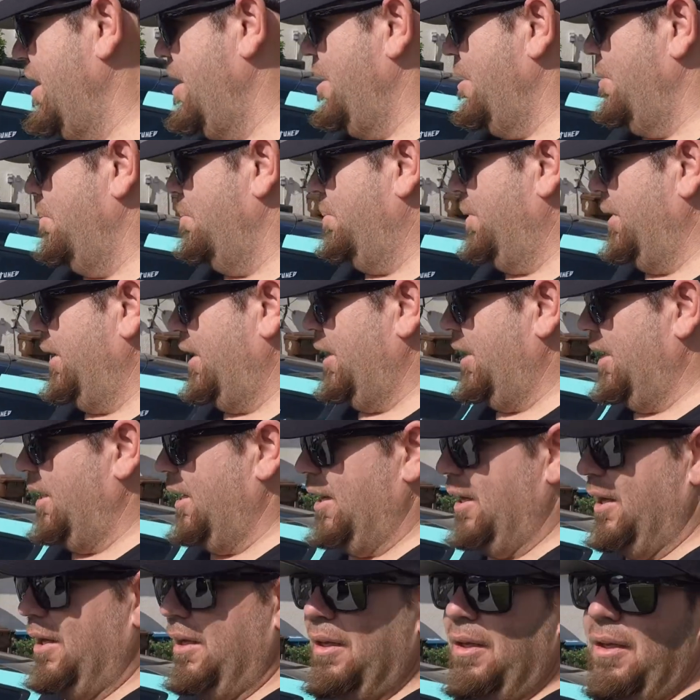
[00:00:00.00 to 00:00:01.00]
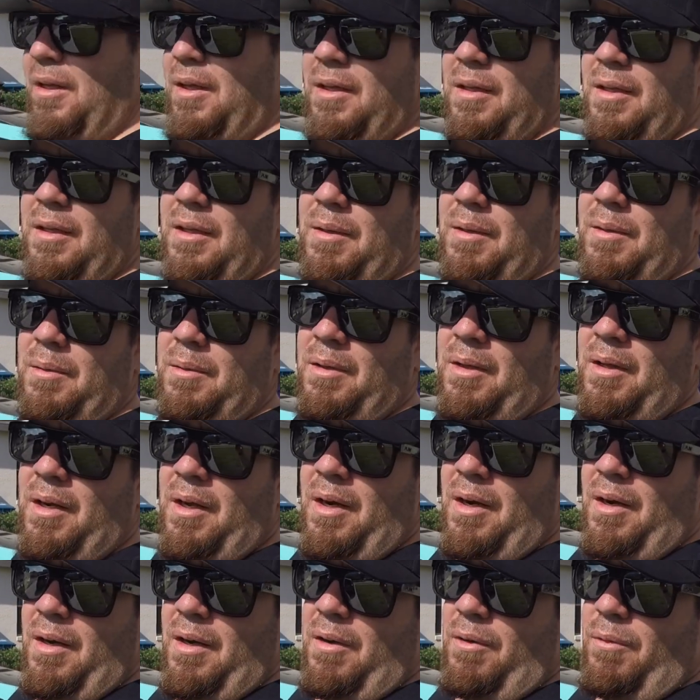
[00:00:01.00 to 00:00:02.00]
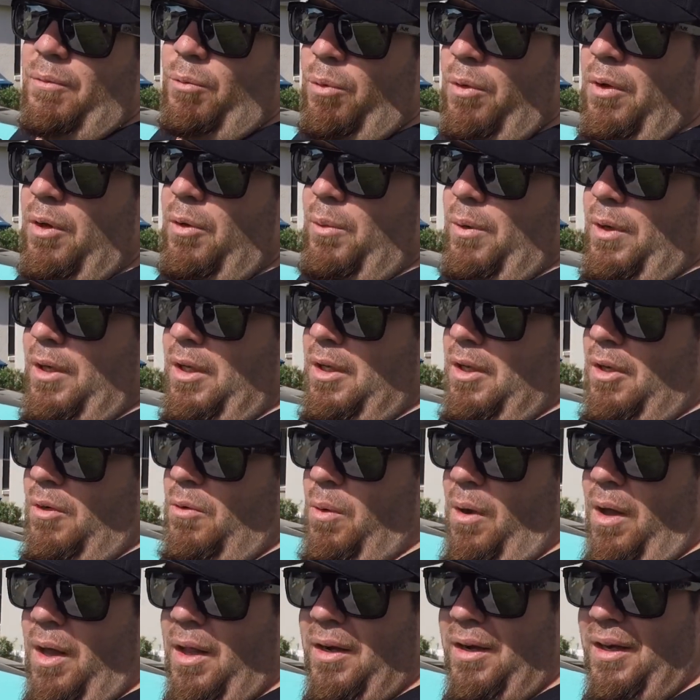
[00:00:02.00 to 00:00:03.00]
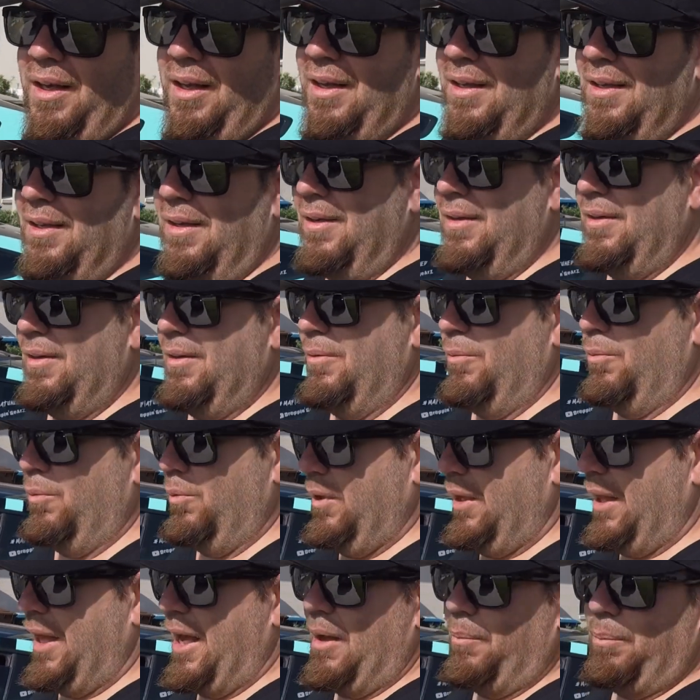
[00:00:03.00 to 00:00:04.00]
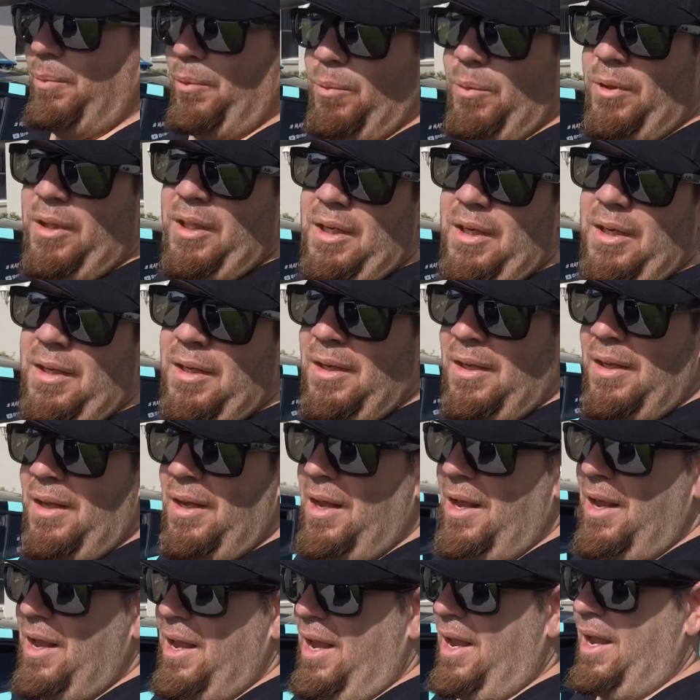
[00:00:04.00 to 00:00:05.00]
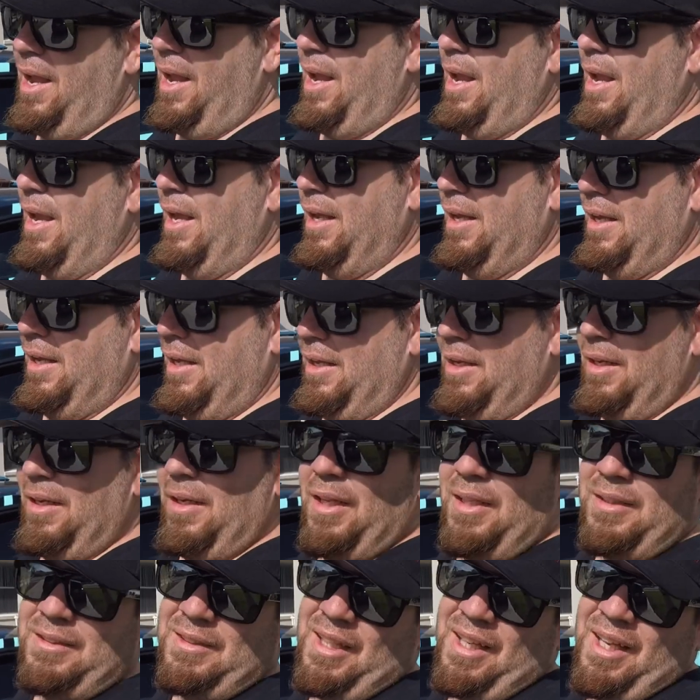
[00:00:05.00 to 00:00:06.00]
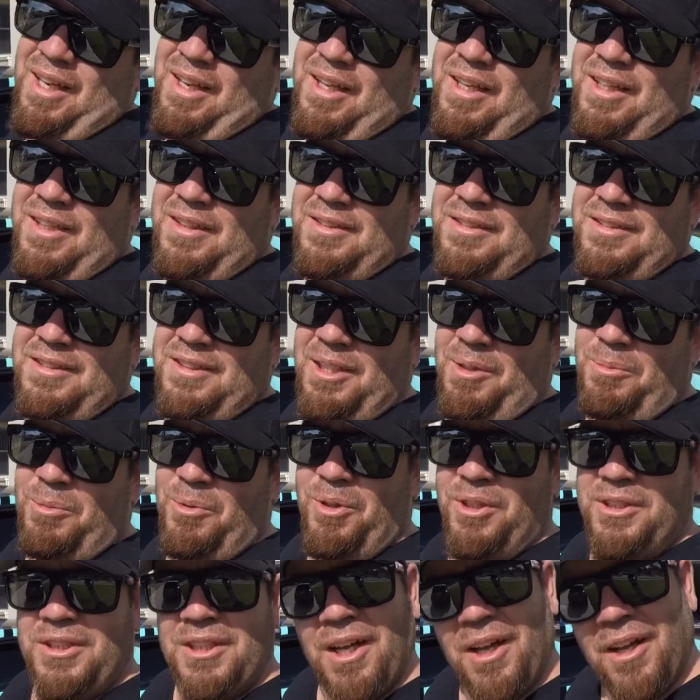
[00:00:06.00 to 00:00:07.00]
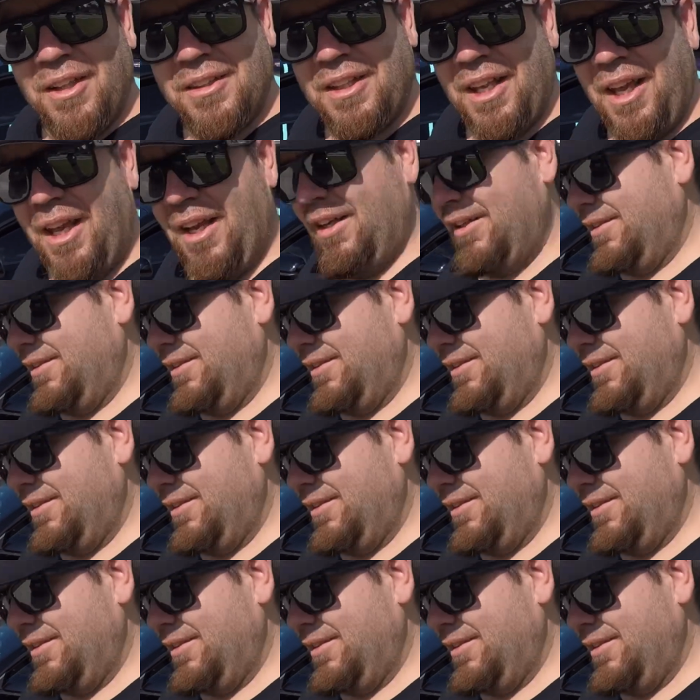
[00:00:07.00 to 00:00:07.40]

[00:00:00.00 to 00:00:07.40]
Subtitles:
But really good quality. Really happy with it. And let's take a look. Tell me what y'all think.